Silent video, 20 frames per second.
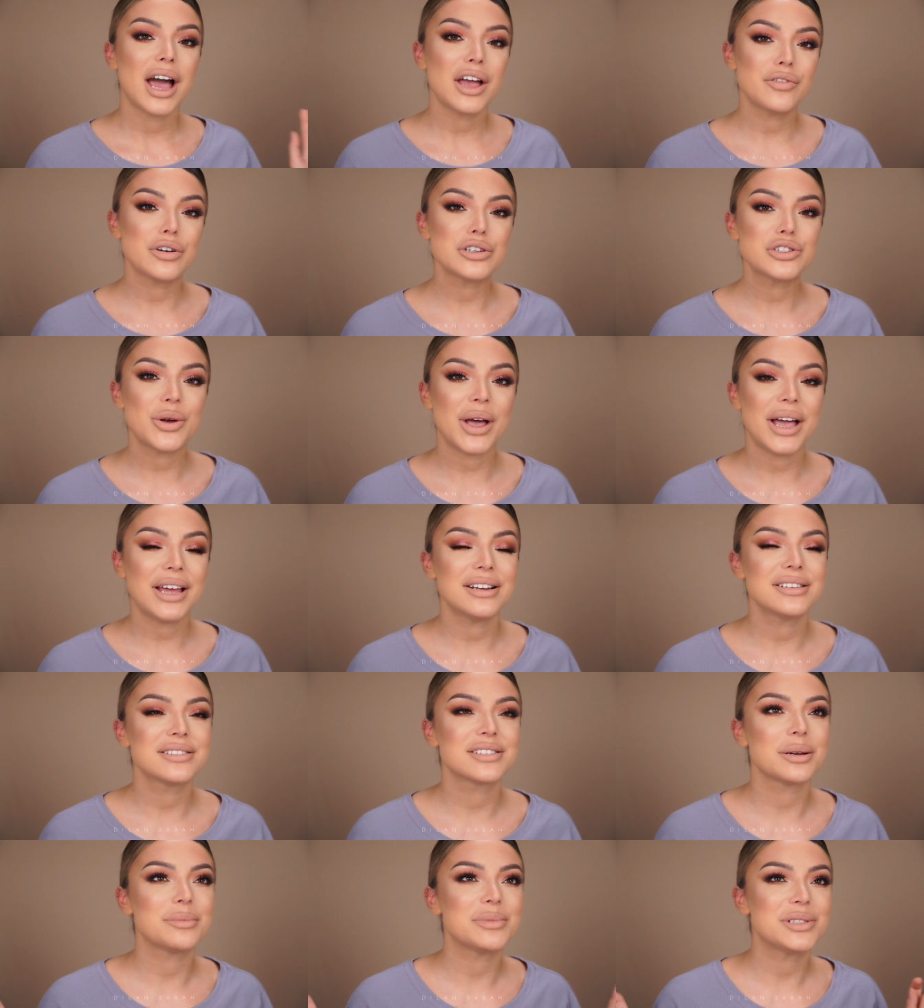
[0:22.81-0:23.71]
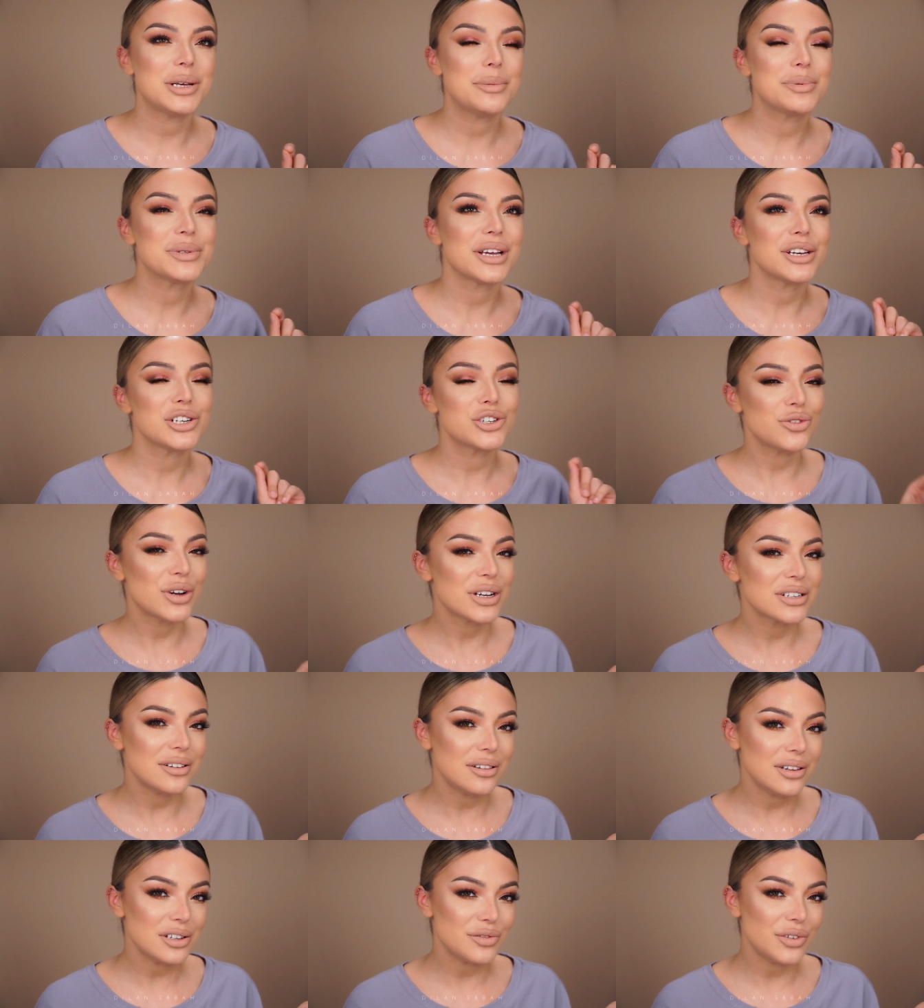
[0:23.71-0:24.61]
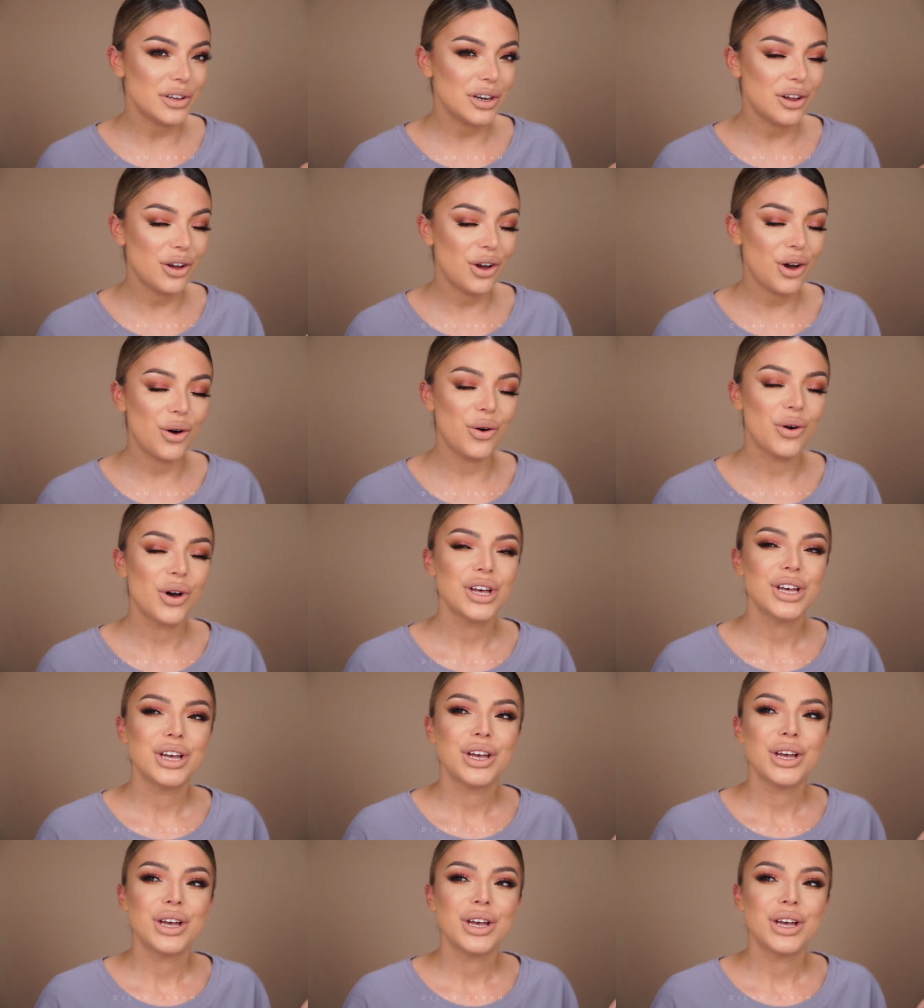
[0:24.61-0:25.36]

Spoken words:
I've also added some tips and tricks in this video